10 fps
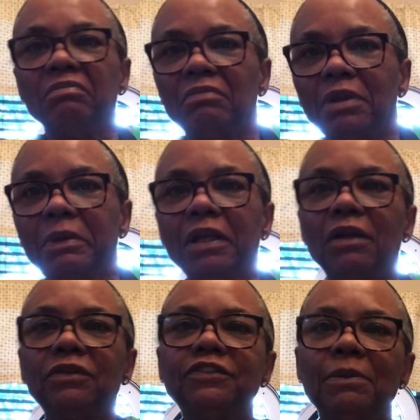let me get a
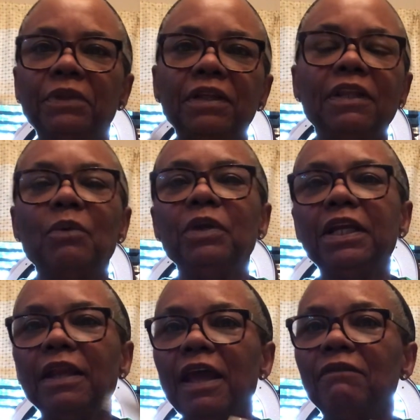little something that we
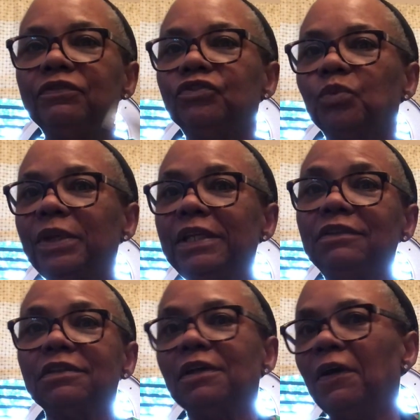can have
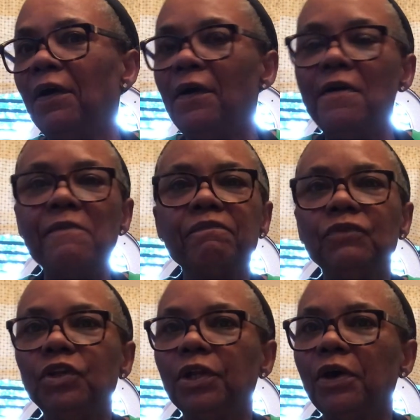sweet,
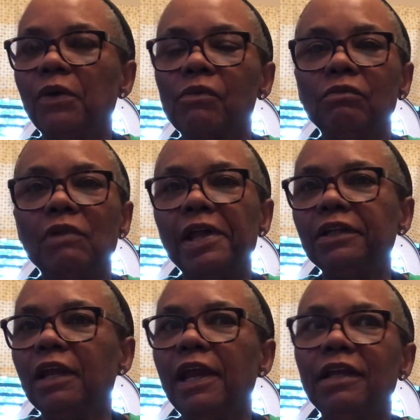you know, in
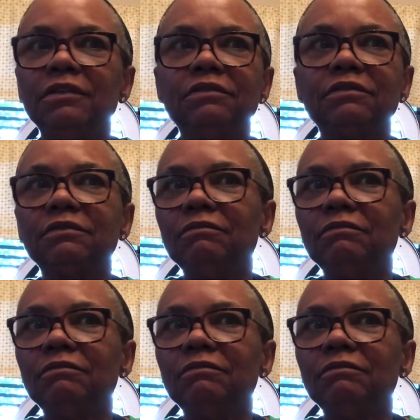case